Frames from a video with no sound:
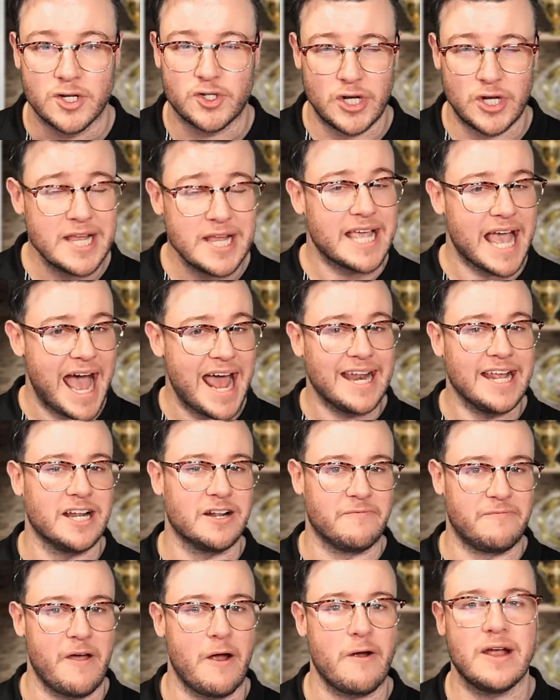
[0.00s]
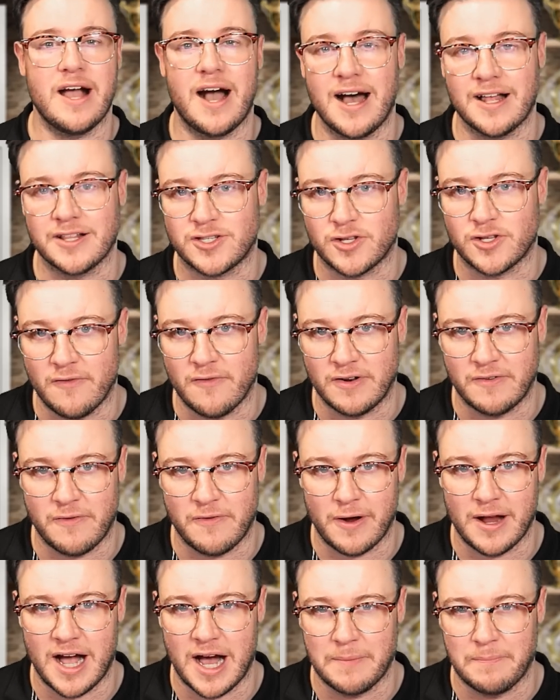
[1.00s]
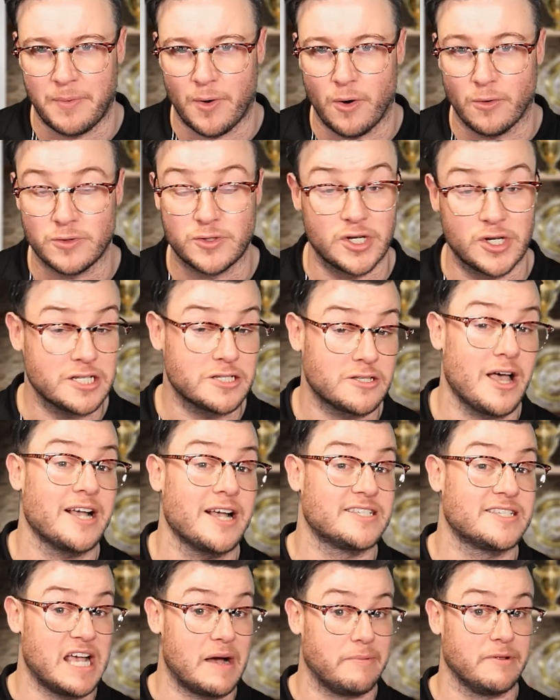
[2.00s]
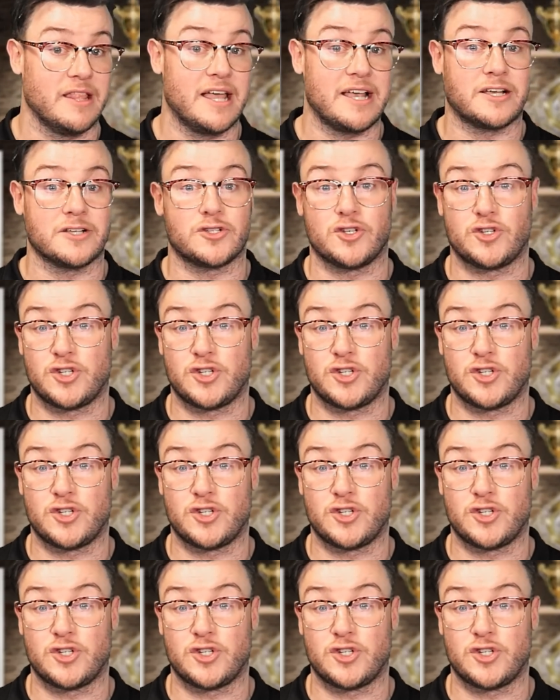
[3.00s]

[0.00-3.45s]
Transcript: She can hit a very hard serve and a very hard ball, just like Sabalenka.